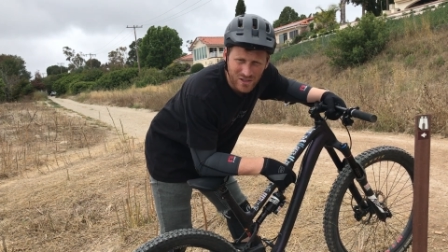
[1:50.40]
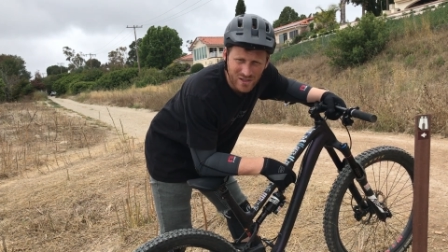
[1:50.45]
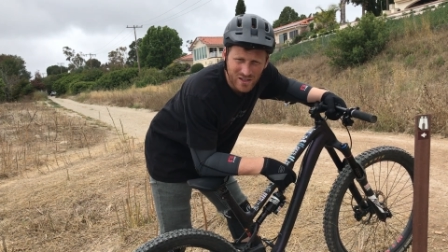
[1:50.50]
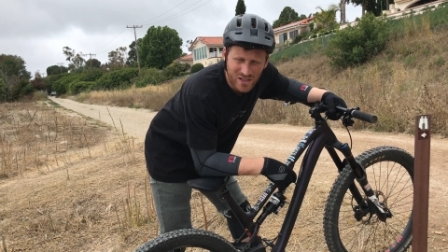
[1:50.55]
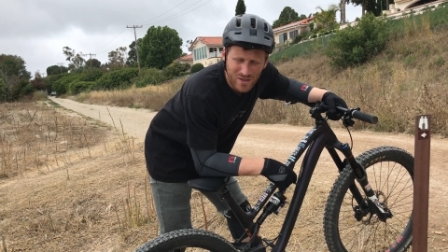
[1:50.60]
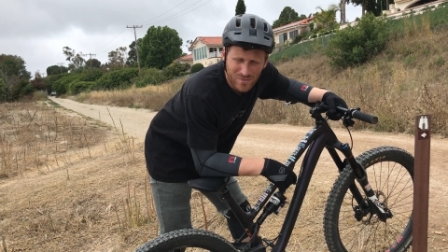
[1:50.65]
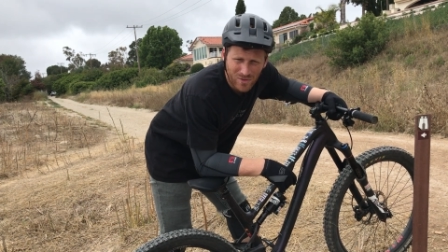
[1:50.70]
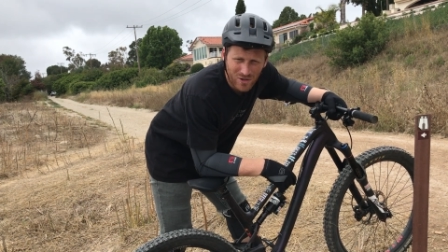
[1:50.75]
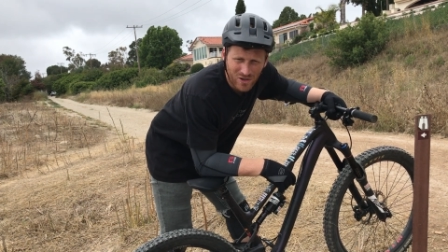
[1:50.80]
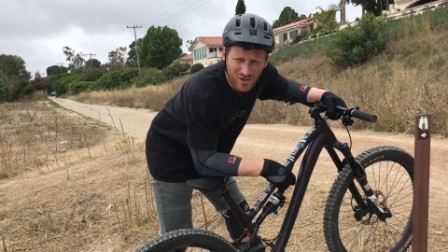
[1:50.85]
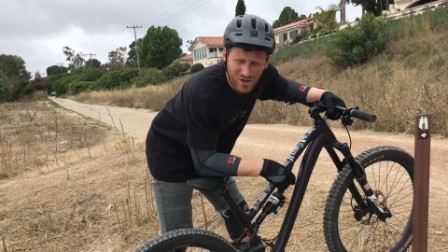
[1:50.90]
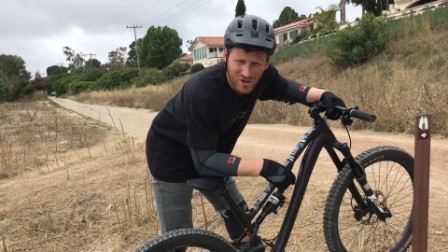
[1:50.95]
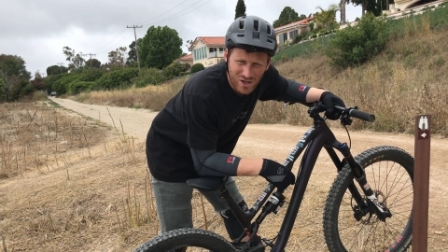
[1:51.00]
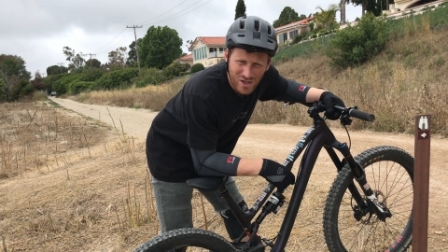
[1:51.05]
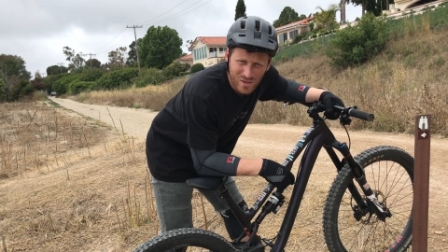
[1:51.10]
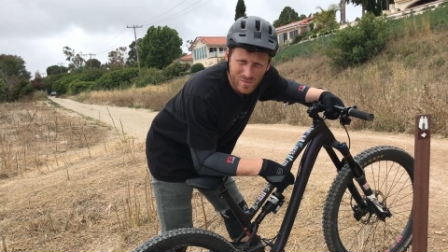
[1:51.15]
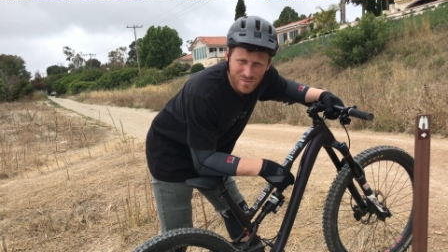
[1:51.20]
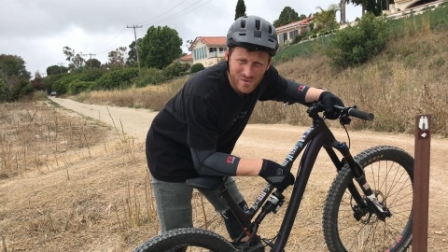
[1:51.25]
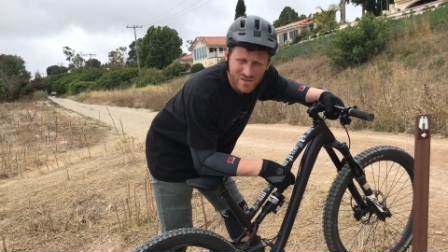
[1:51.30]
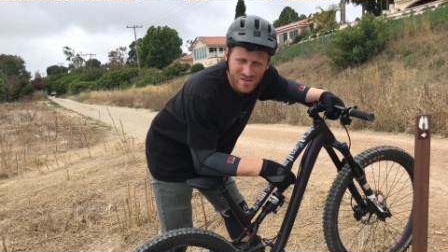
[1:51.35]
to keep our
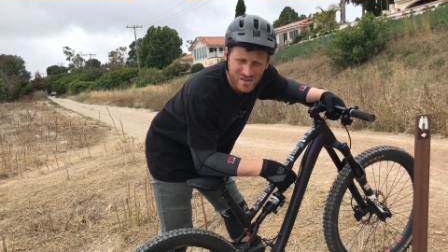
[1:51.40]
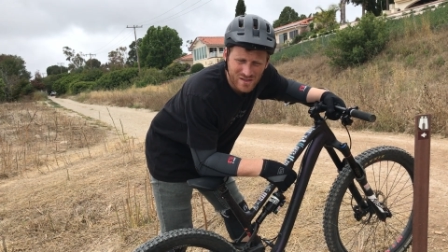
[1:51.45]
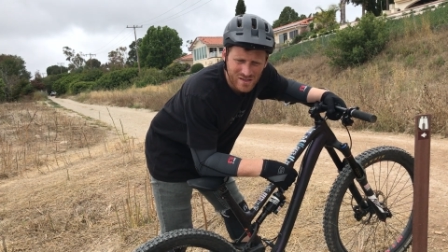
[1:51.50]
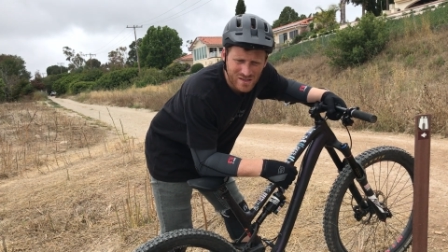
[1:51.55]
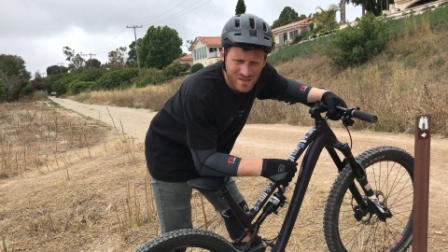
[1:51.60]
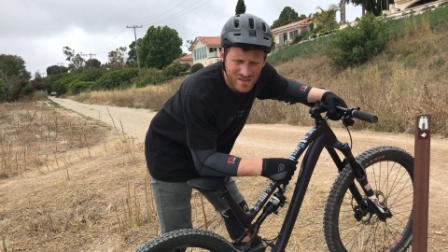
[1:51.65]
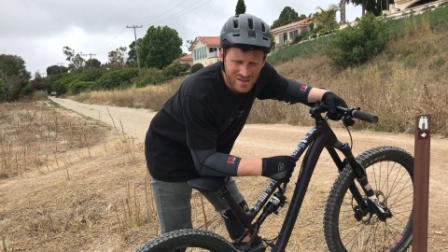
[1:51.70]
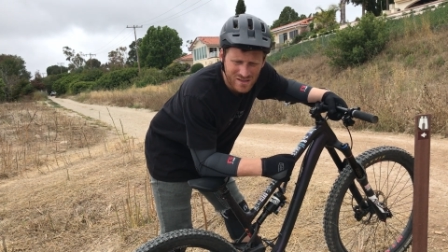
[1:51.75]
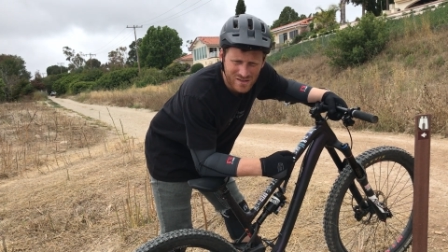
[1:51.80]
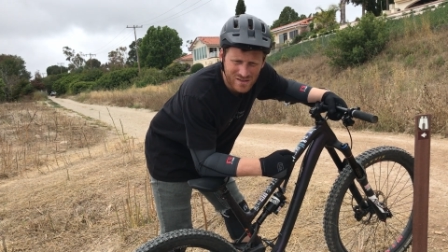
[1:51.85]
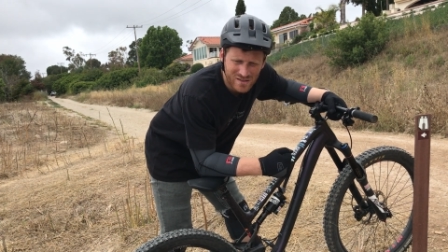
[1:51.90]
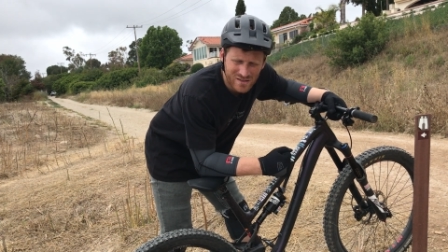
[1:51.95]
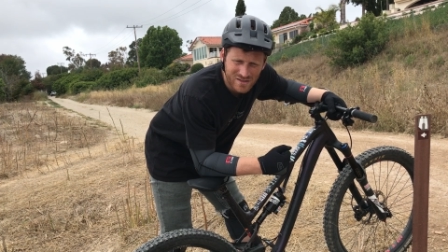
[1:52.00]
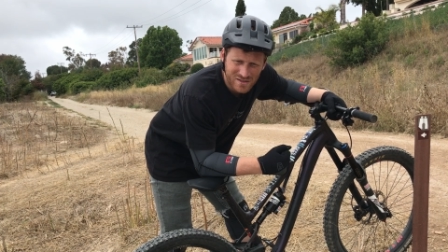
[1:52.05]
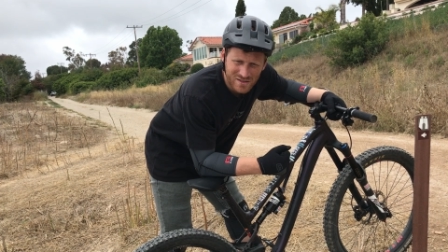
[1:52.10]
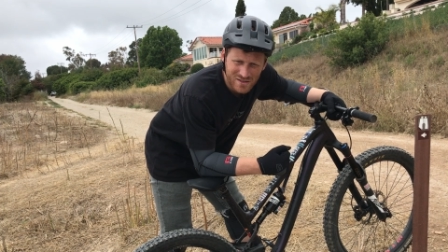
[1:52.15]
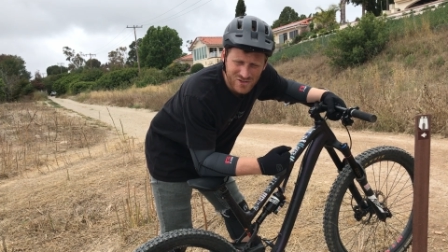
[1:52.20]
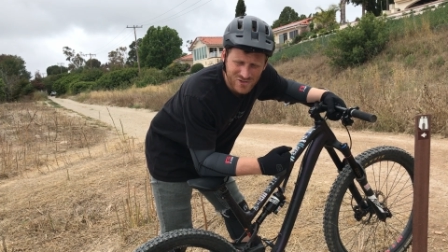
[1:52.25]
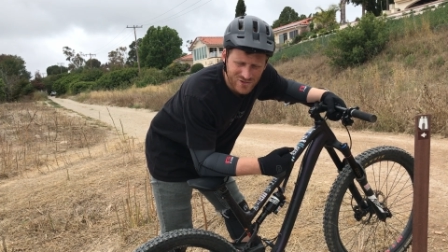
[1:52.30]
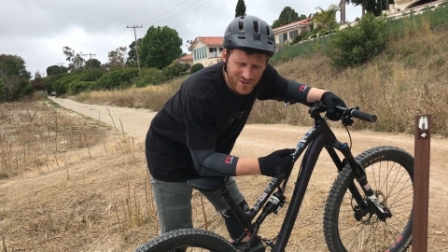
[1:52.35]
arms
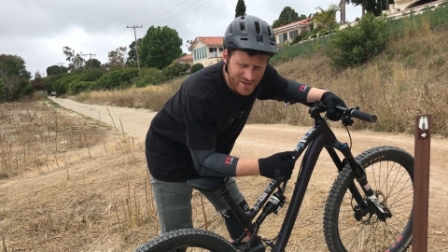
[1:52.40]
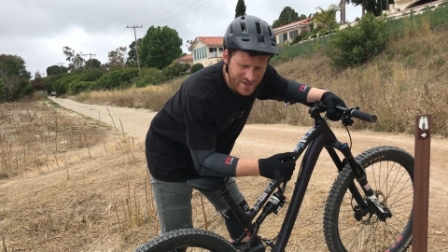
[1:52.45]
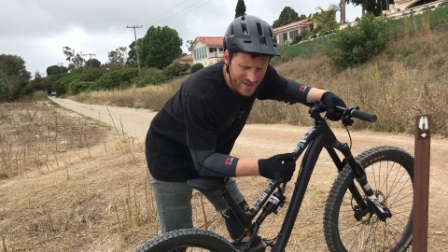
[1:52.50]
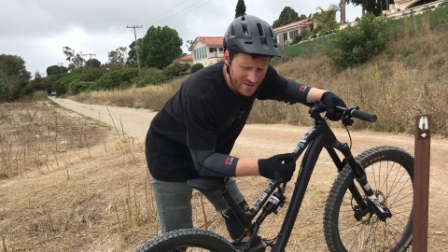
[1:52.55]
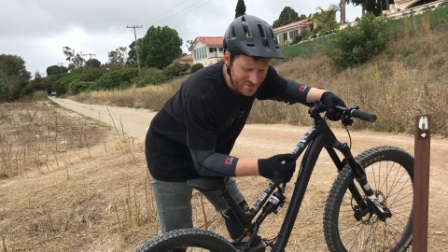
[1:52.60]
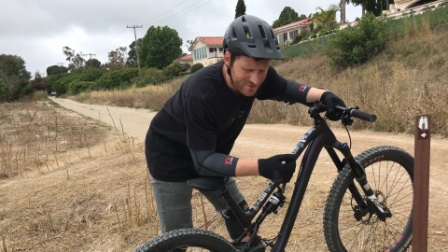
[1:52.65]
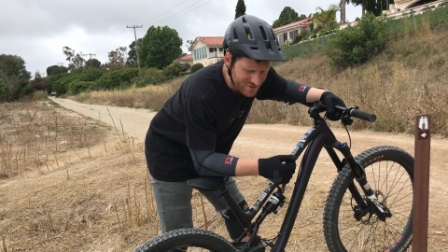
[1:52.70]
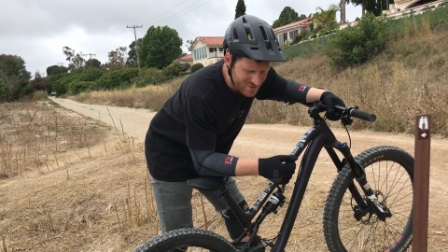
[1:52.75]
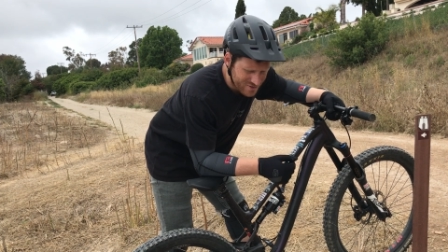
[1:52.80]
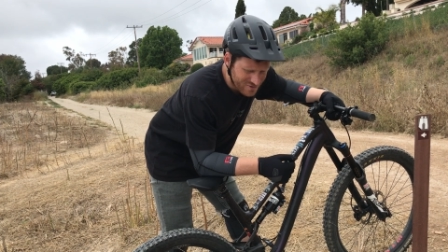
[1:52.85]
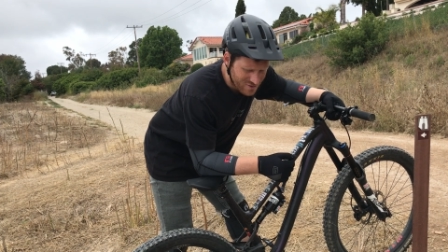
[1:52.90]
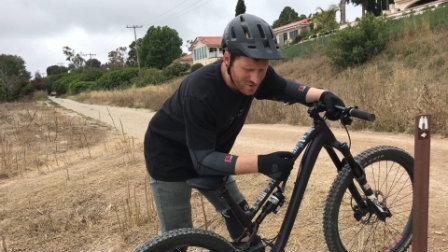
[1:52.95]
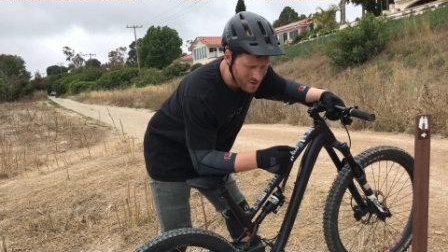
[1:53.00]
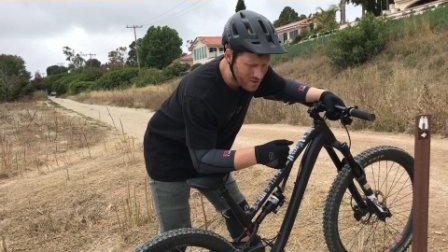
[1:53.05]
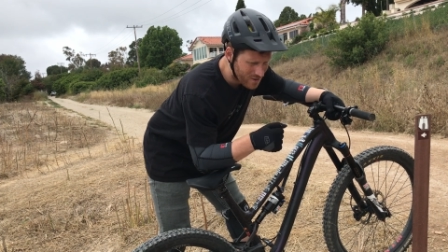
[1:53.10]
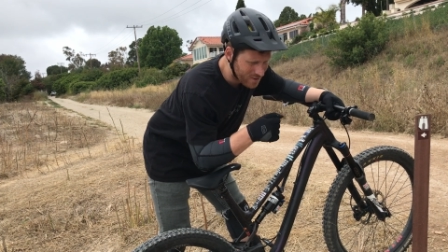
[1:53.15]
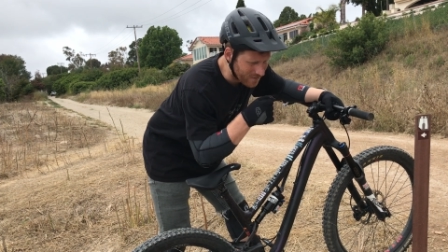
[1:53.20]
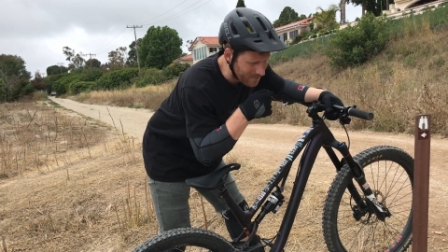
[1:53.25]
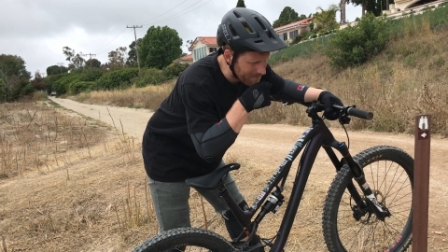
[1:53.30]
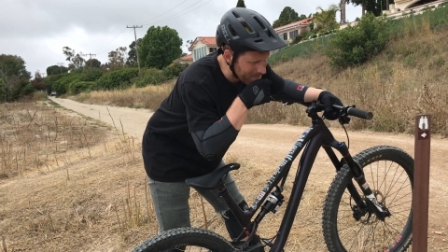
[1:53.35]
straight out and
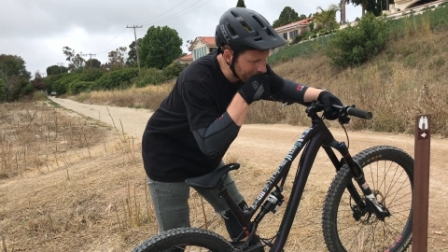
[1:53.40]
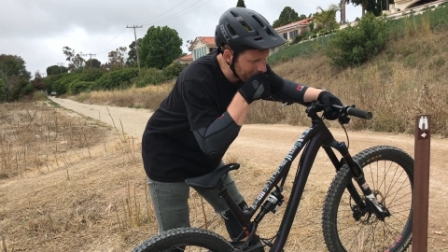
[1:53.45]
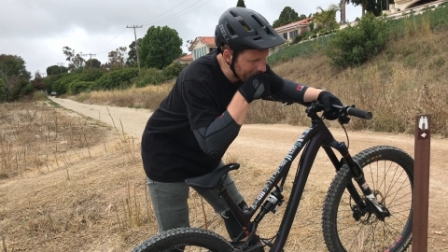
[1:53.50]
strong.